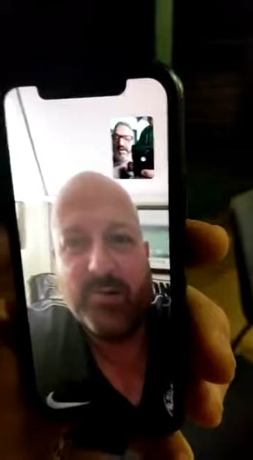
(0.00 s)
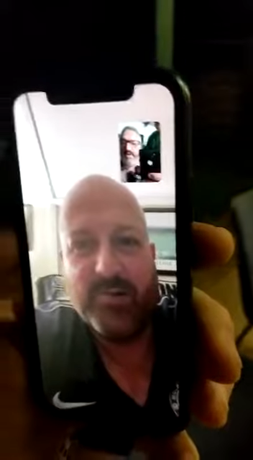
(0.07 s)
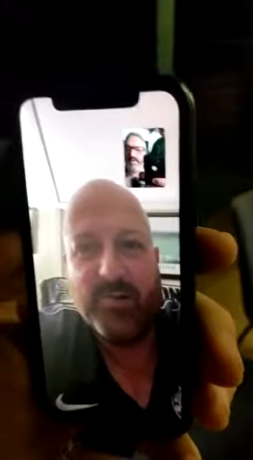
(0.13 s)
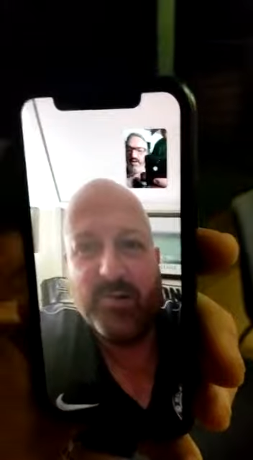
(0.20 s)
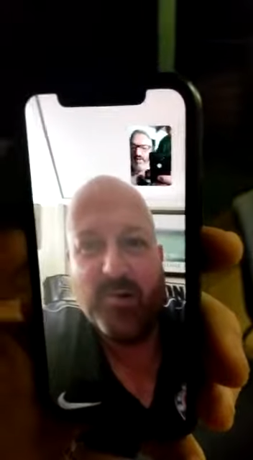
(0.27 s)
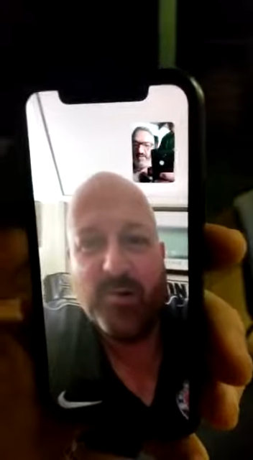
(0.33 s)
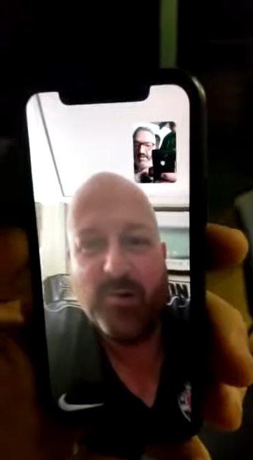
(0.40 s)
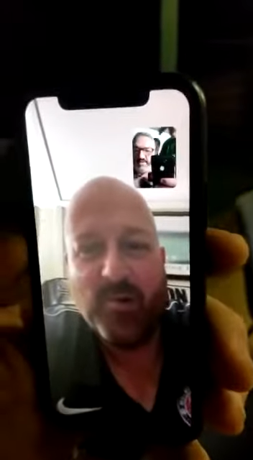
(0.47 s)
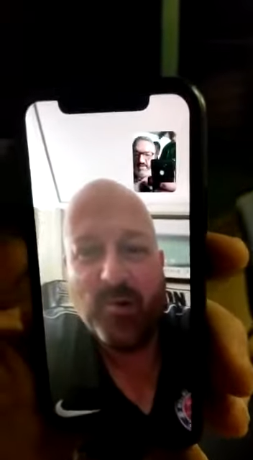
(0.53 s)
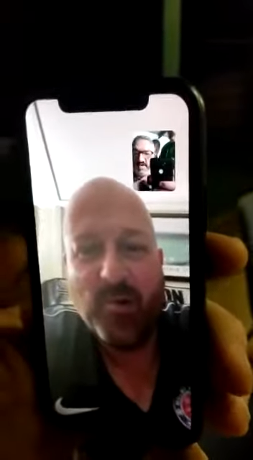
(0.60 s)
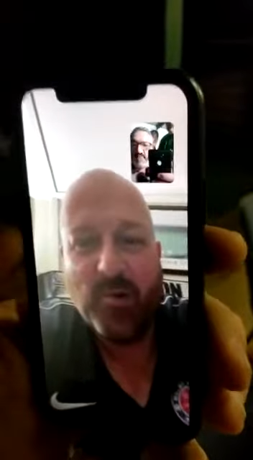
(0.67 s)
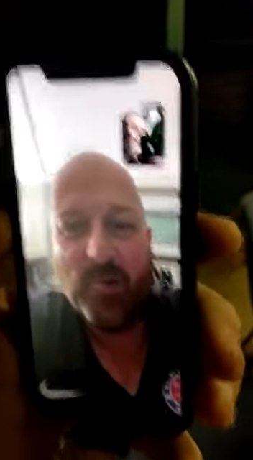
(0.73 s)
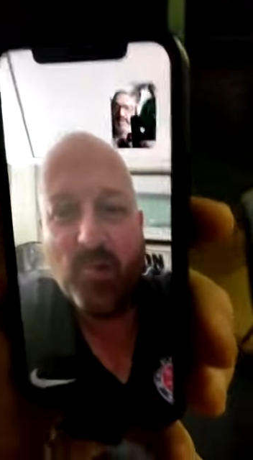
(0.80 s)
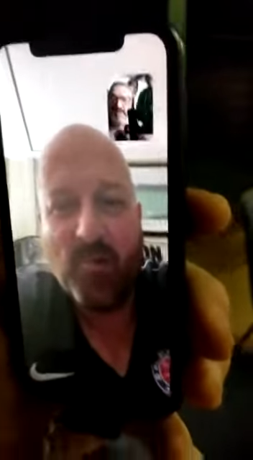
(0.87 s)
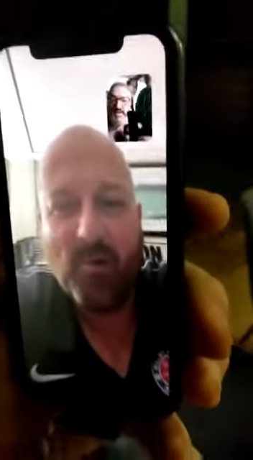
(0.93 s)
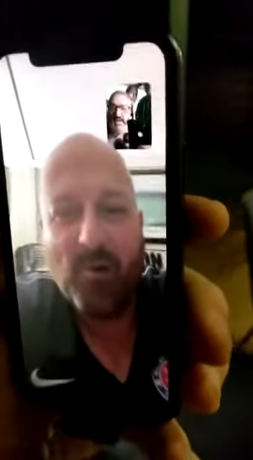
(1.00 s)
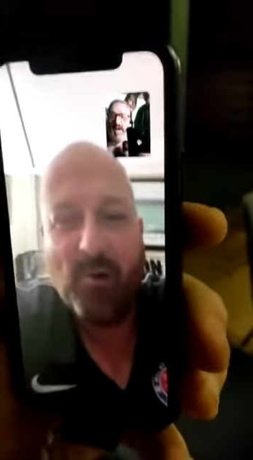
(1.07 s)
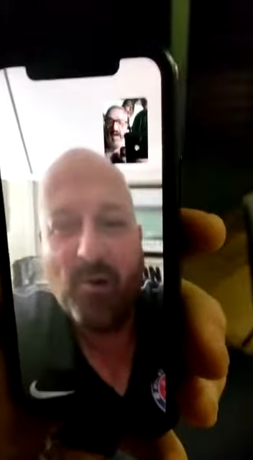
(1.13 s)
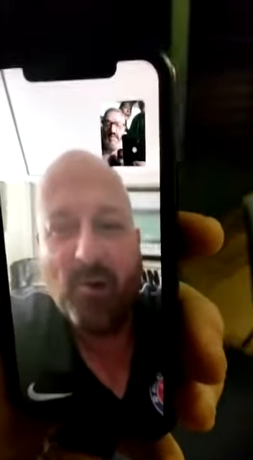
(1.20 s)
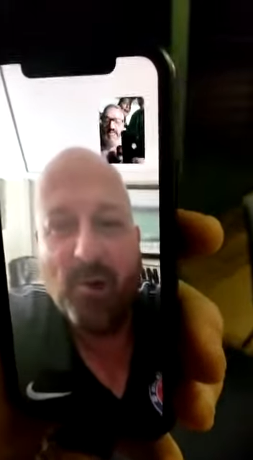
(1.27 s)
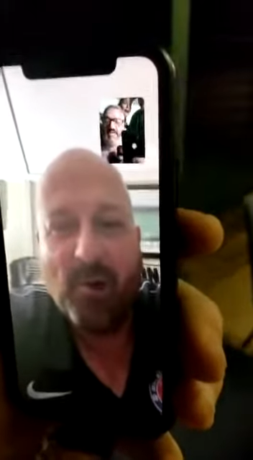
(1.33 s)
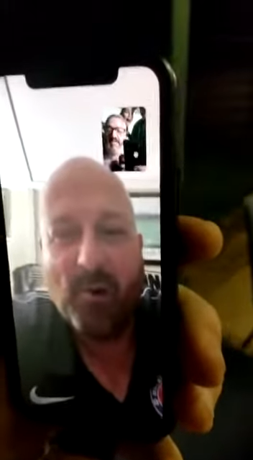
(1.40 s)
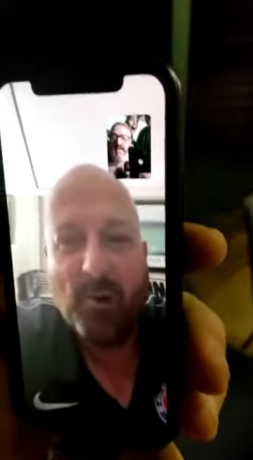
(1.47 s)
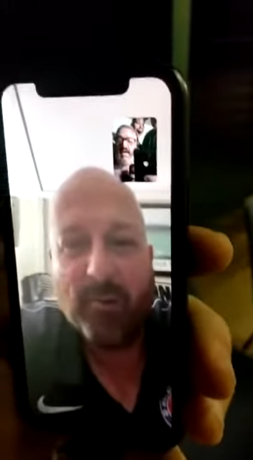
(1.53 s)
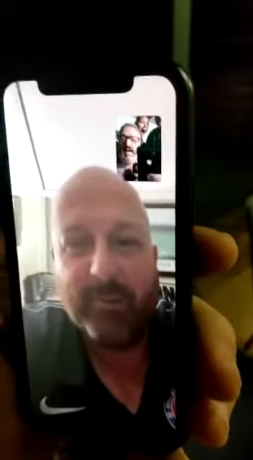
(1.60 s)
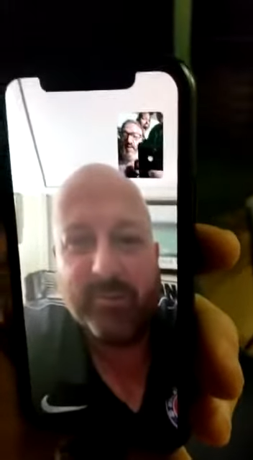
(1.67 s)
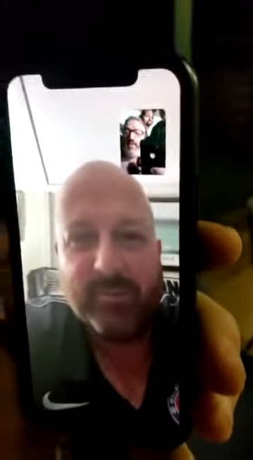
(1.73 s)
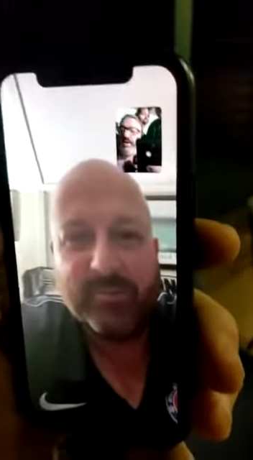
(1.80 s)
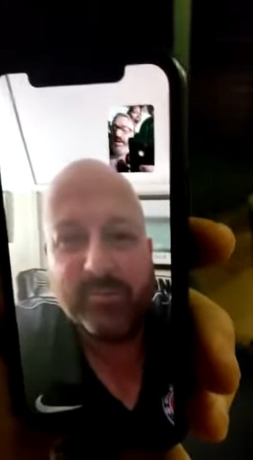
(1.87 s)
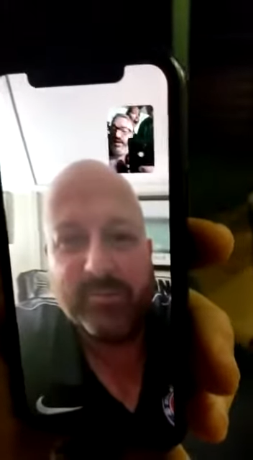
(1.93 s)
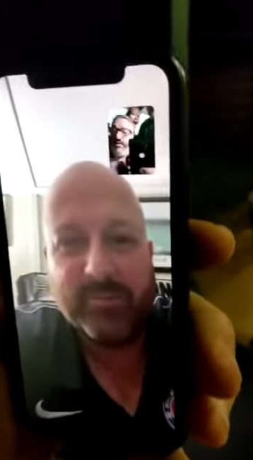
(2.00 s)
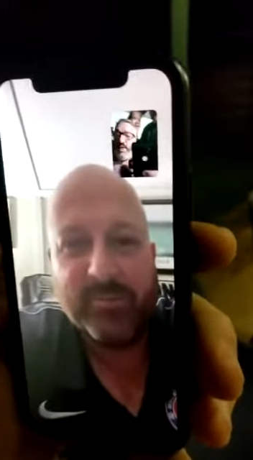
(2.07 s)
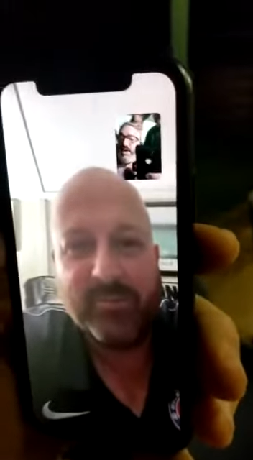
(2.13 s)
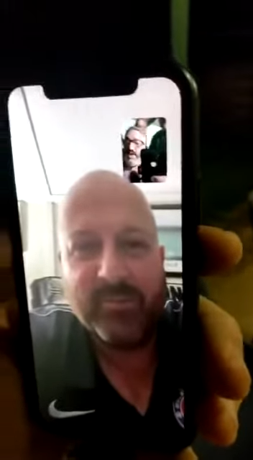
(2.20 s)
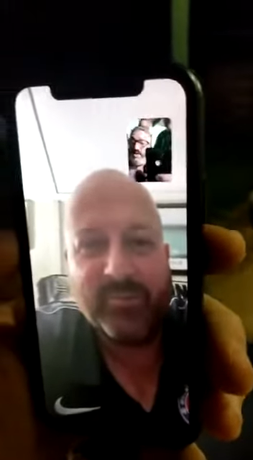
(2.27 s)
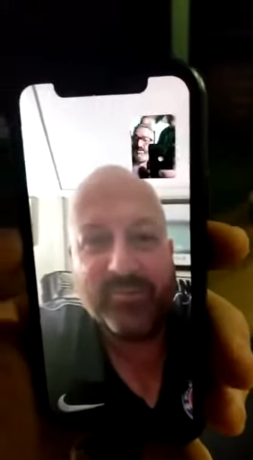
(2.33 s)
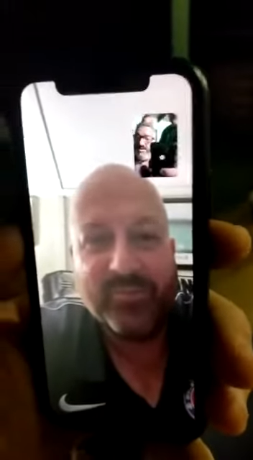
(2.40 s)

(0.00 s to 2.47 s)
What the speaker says: Gaffer, tell me, the game today, we had a win.